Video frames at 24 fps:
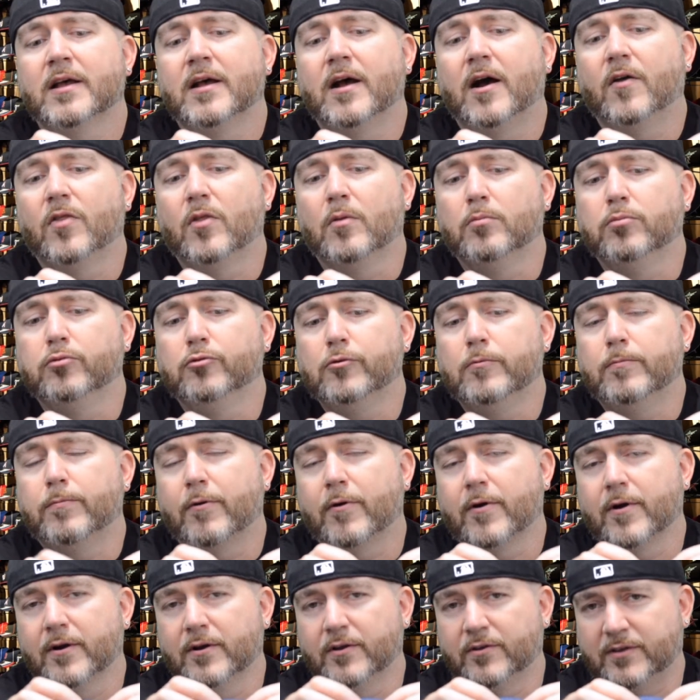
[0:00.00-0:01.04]
On the blue
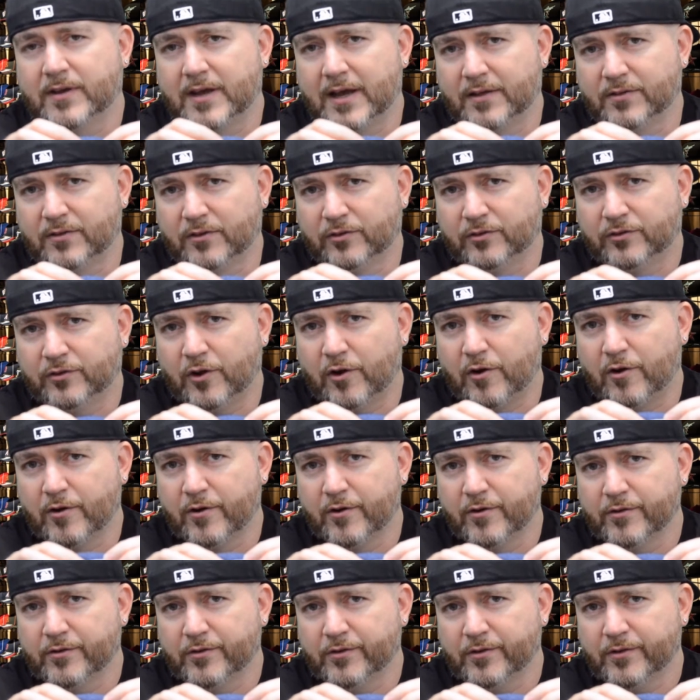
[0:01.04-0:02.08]
part, it's got the
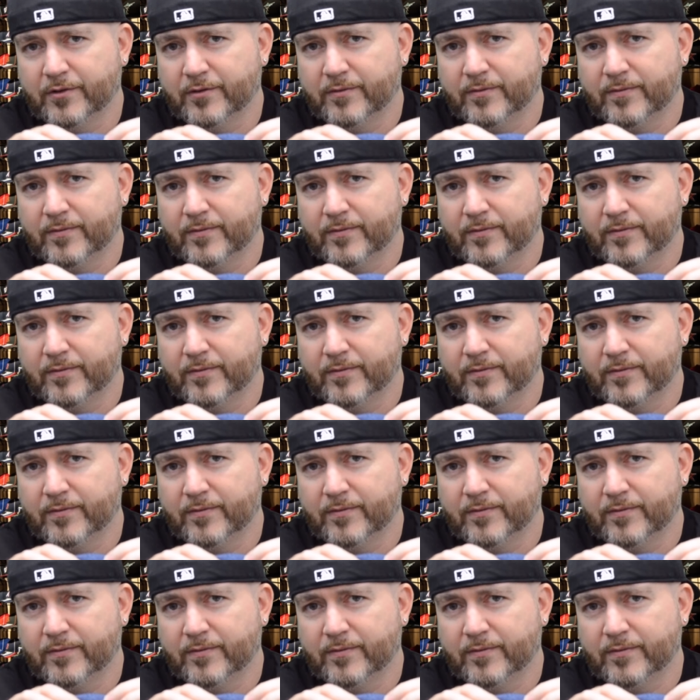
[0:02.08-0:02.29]
stars